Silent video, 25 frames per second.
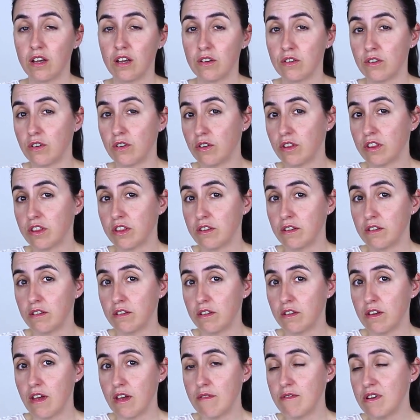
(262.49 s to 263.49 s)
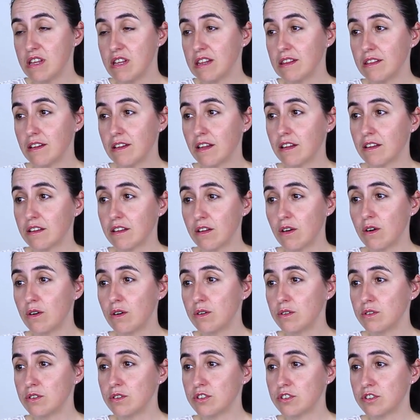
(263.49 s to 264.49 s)
You know, everything that
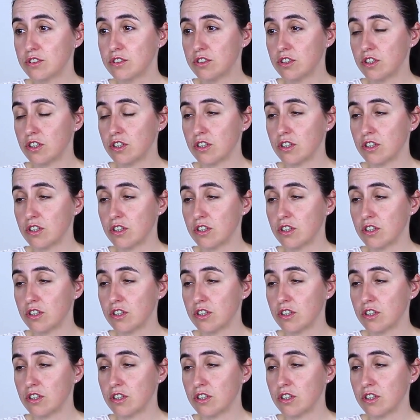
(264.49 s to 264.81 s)
loads,